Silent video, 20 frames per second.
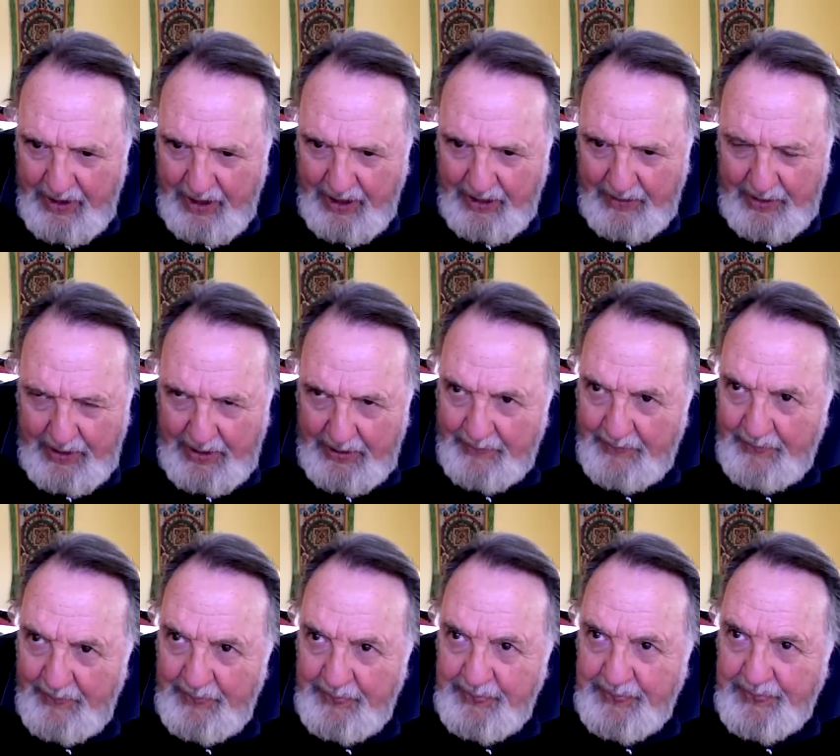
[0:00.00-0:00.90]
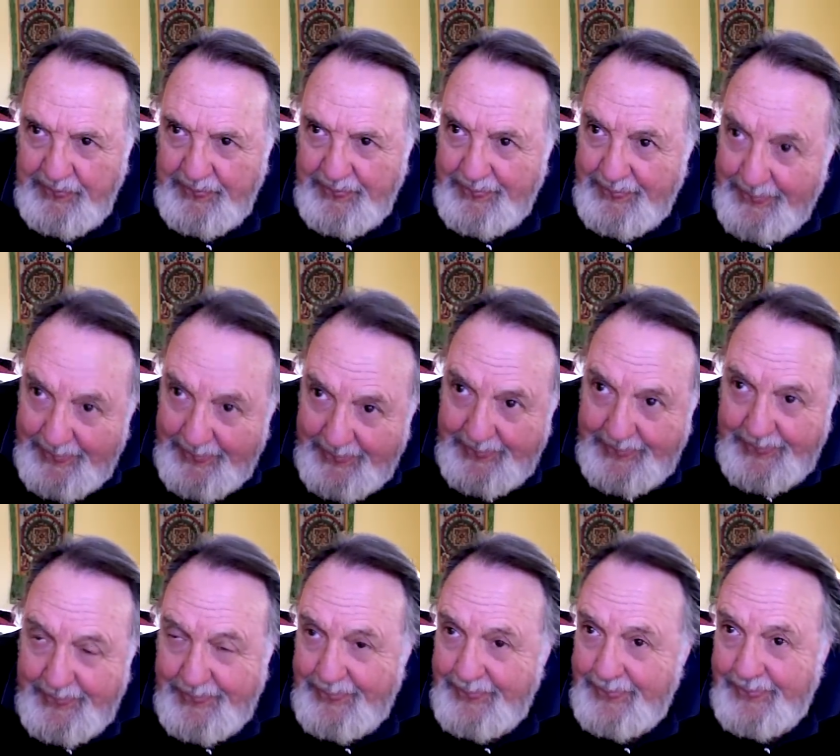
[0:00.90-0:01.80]
I mean,
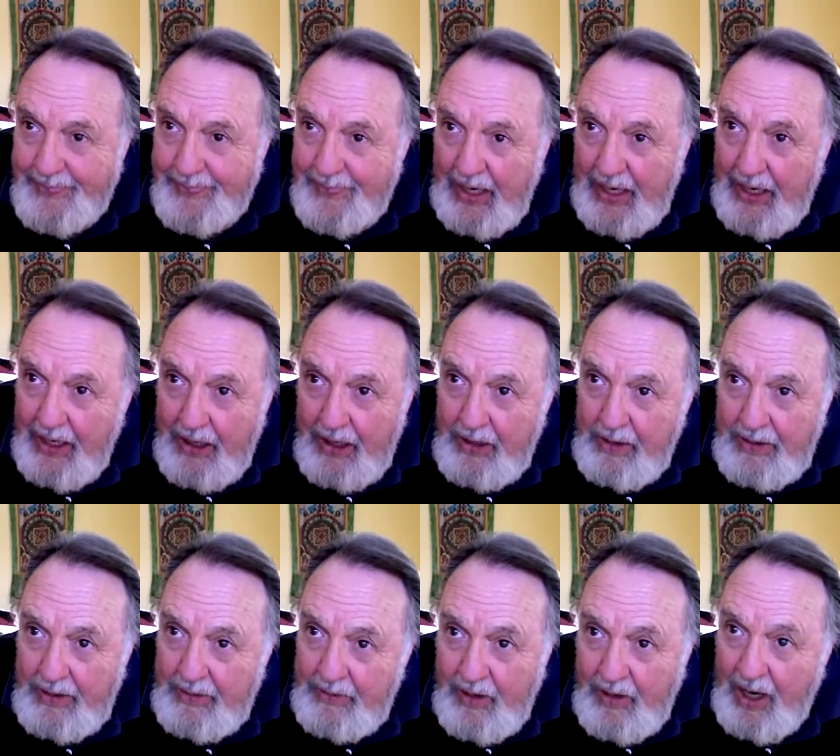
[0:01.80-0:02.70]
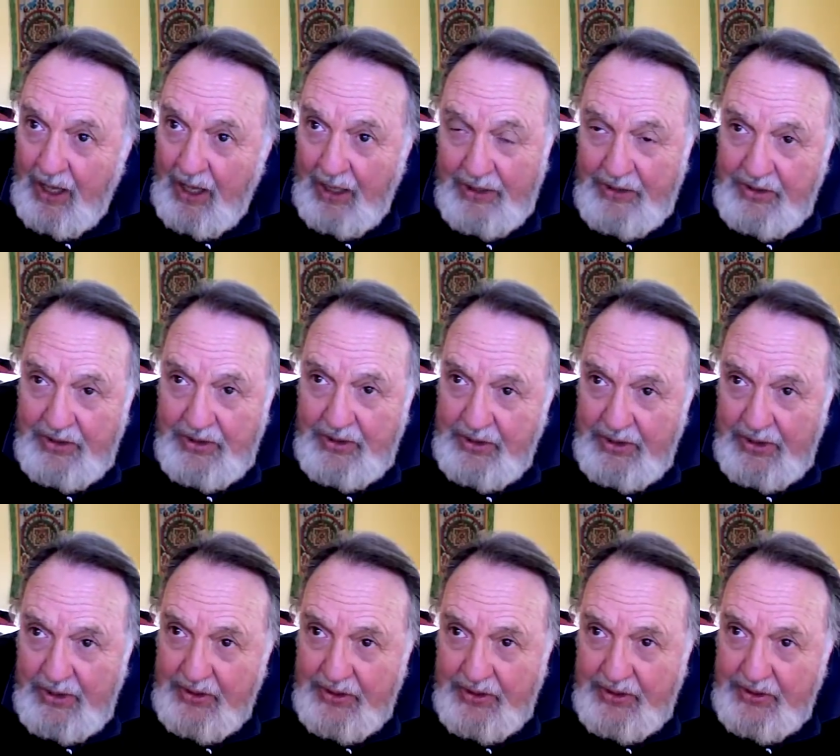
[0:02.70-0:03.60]
uh, well, it's
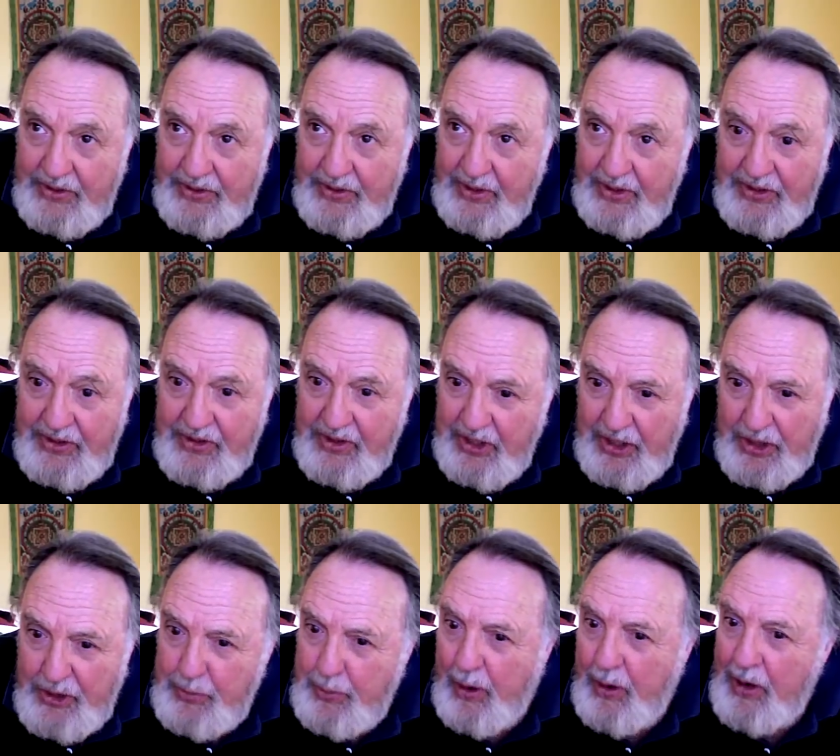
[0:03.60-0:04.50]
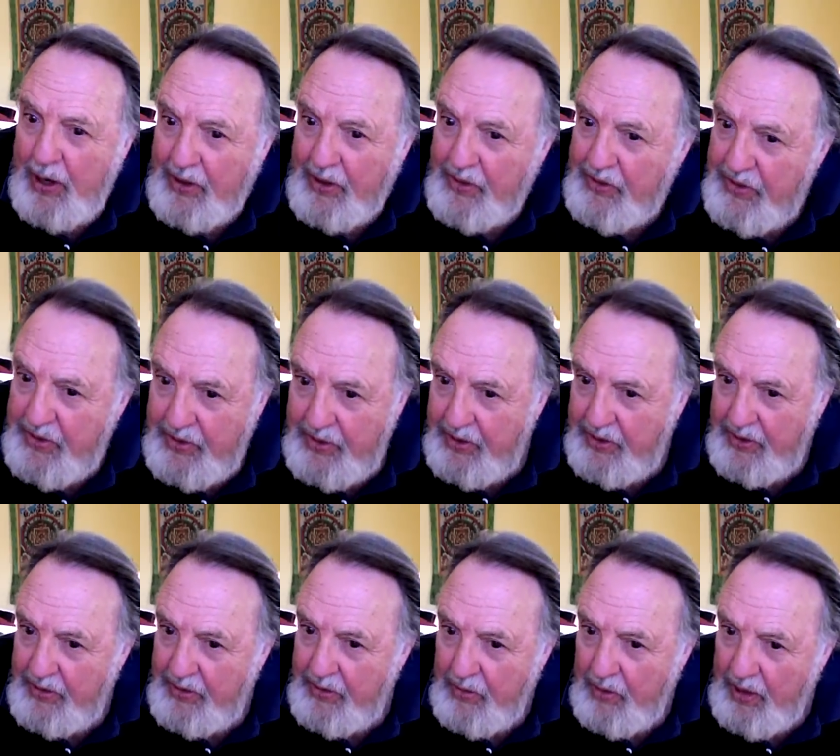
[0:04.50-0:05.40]
it's it's an experience.
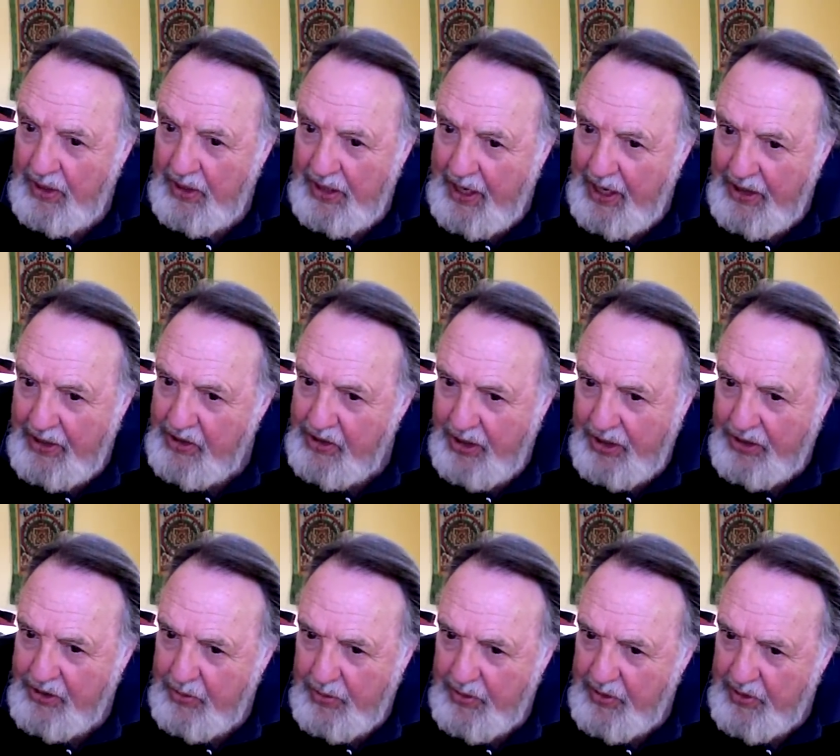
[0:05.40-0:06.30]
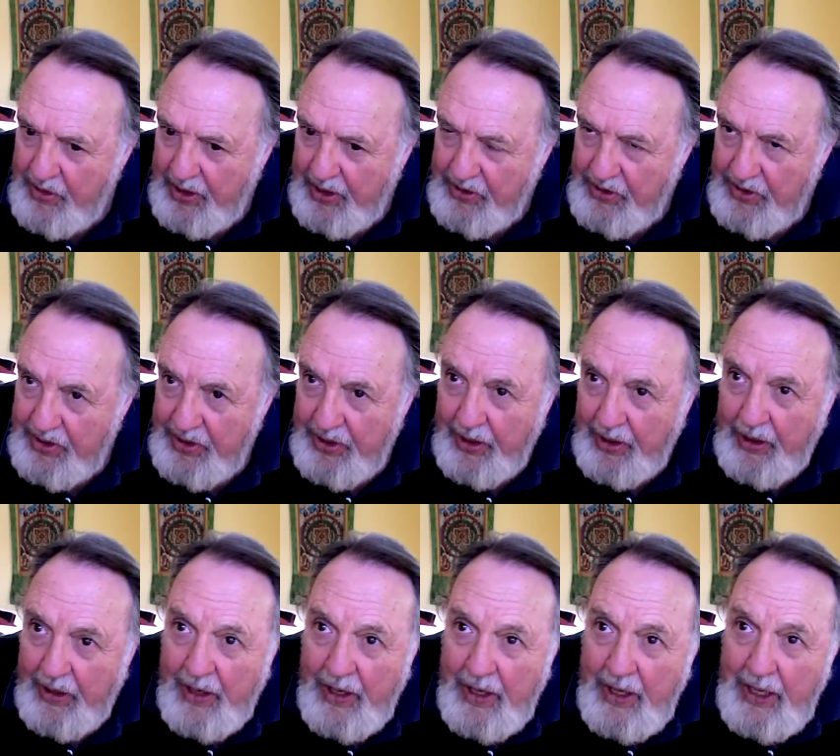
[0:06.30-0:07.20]
You really get in touch with things there.
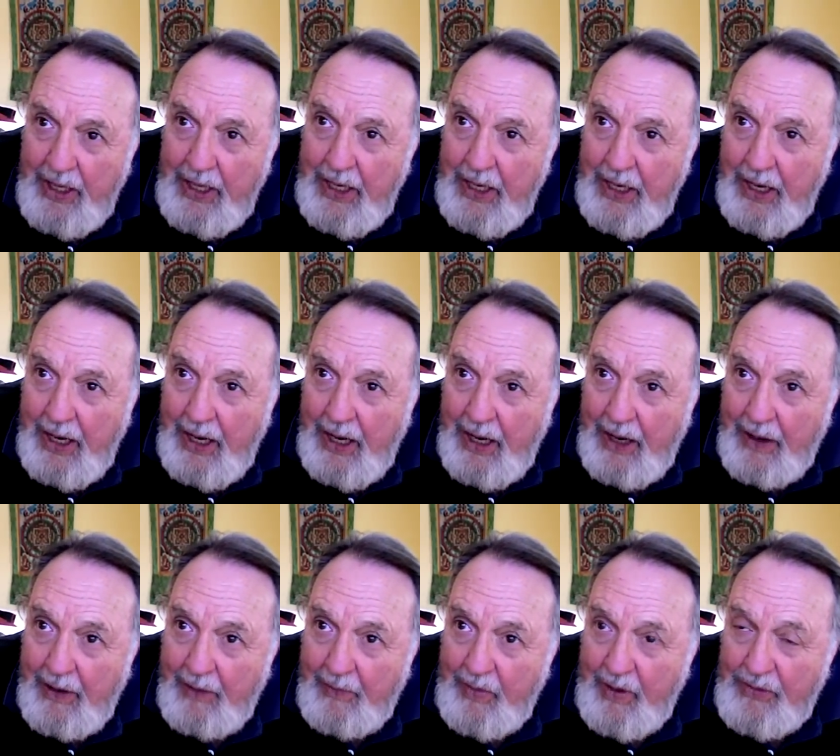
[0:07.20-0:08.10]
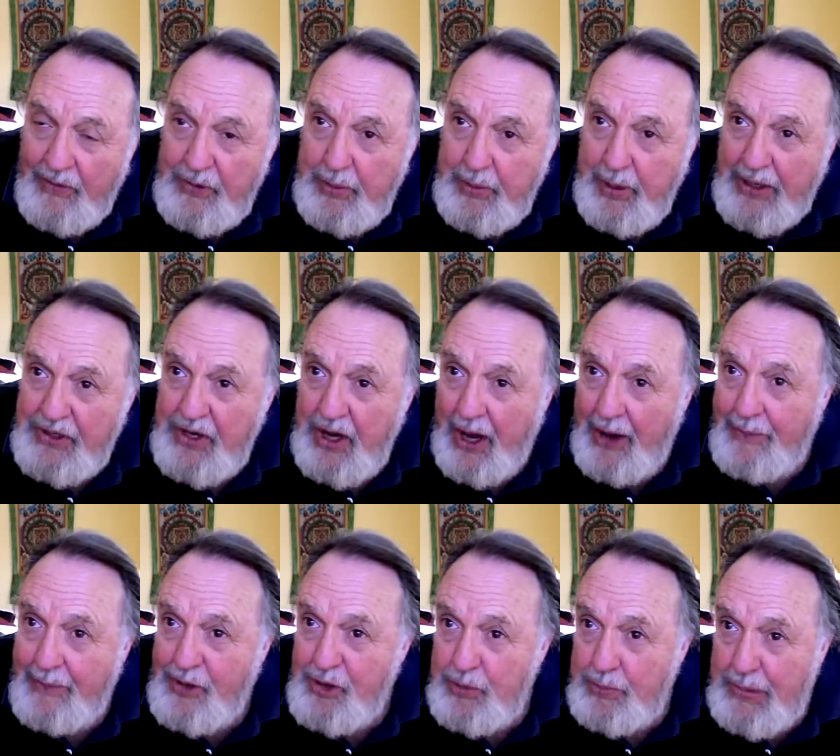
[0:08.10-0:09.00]
Um, I've spent time
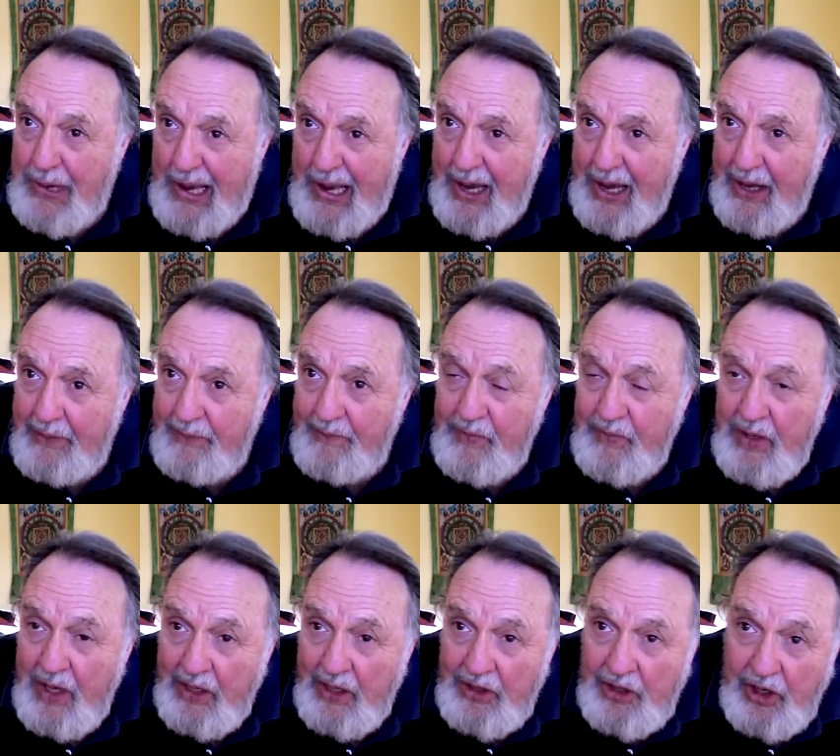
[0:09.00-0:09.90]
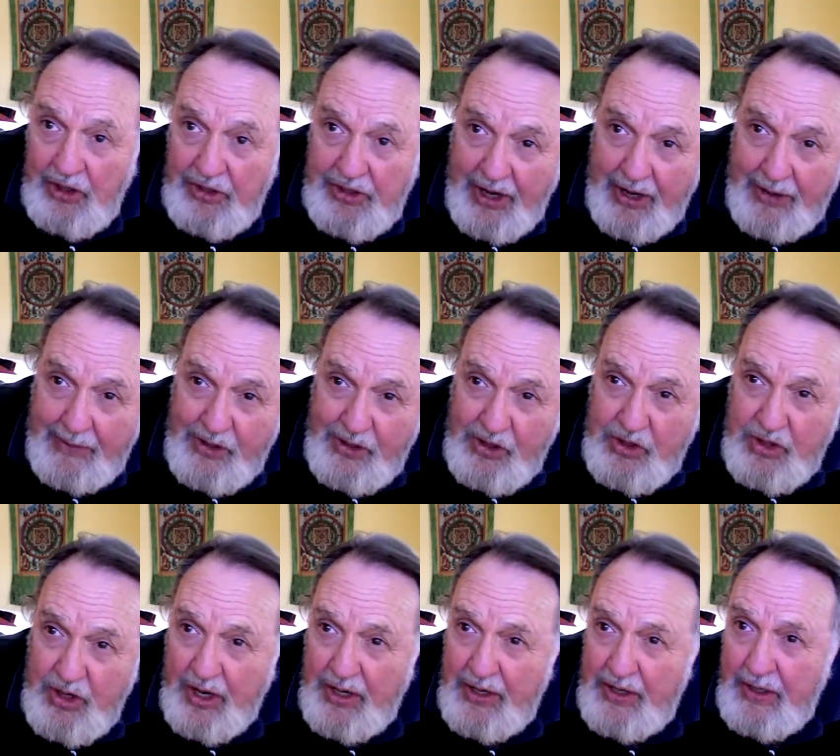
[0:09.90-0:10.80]
in Japan, little time in
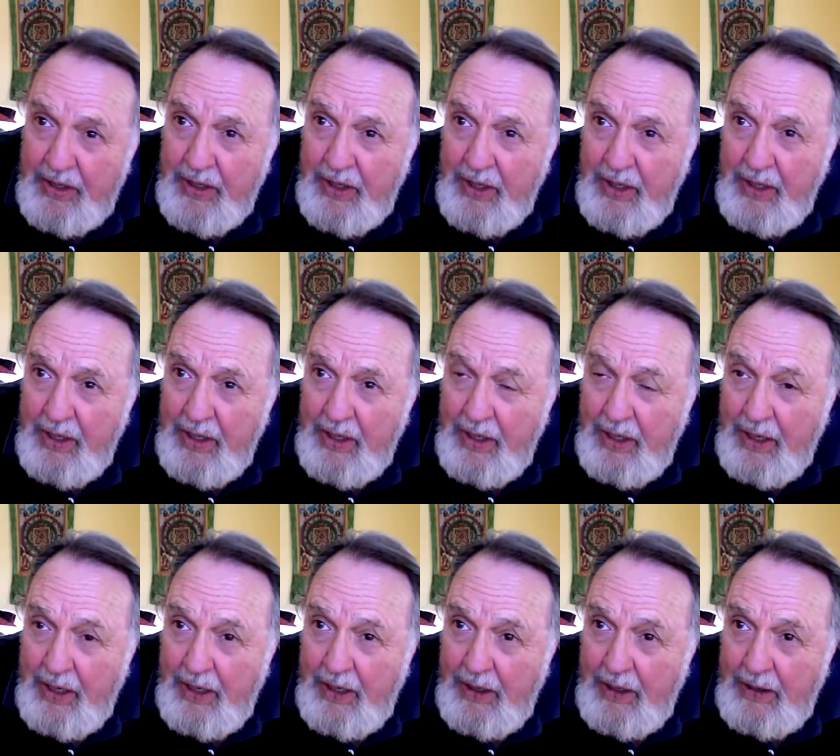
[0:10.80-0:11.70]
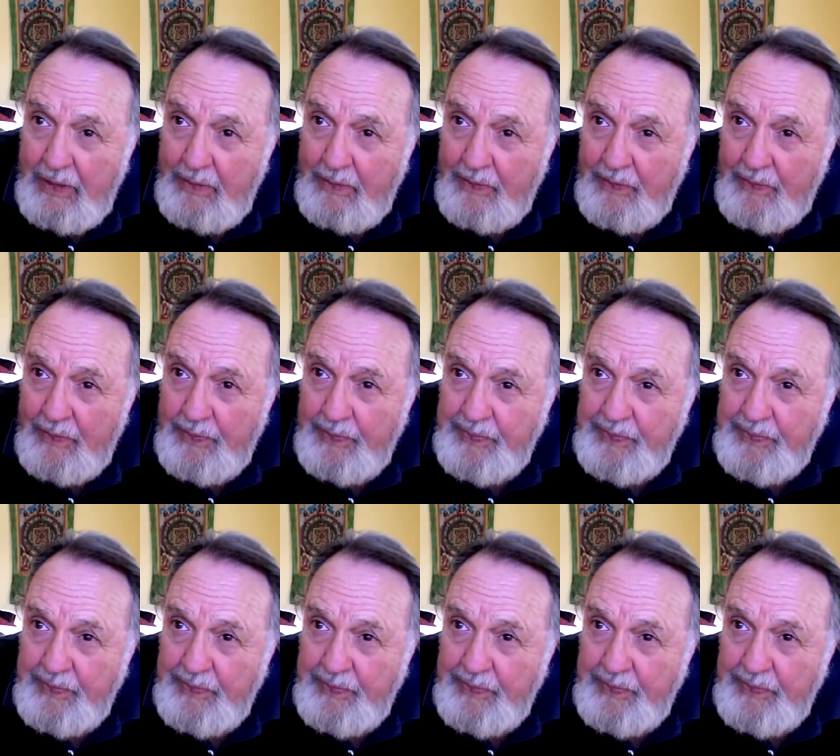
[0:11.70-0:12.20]
China. Um,